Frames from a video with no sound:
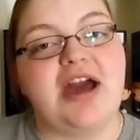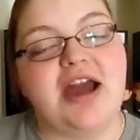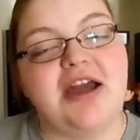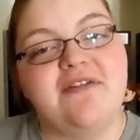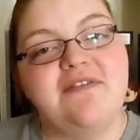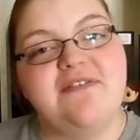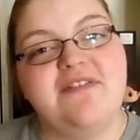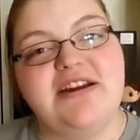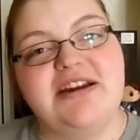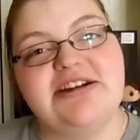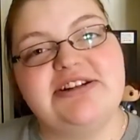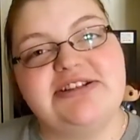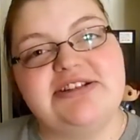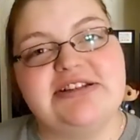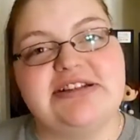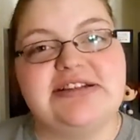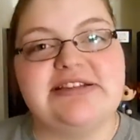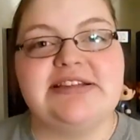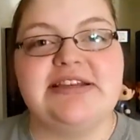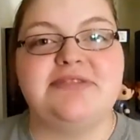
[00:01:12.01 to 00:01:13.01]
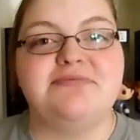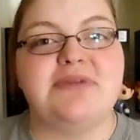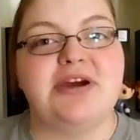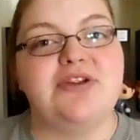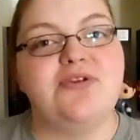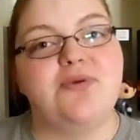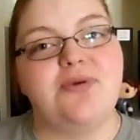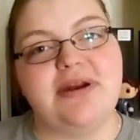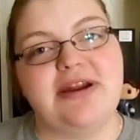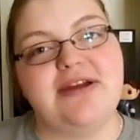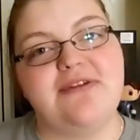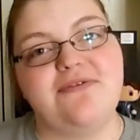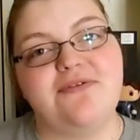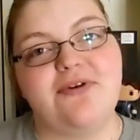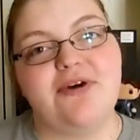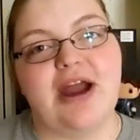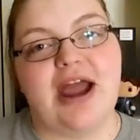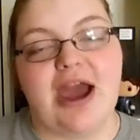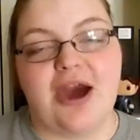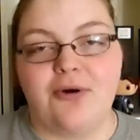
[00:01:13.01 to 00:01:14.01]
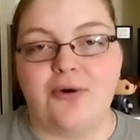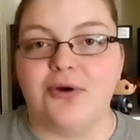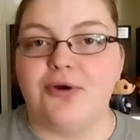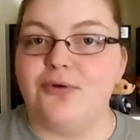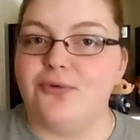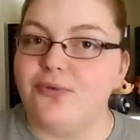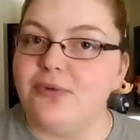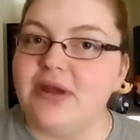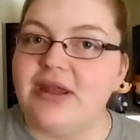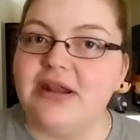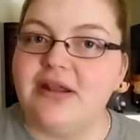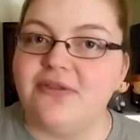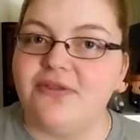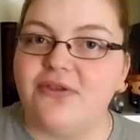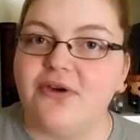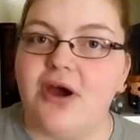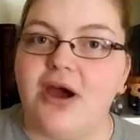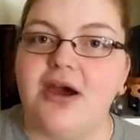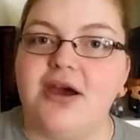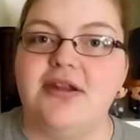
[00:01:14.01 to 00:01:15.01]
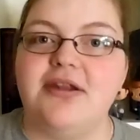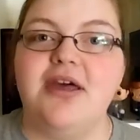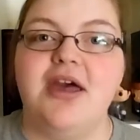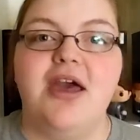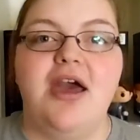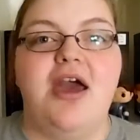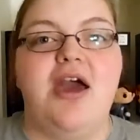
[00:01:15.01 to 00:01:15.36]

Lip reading: I finished this in my 24-hour readathon,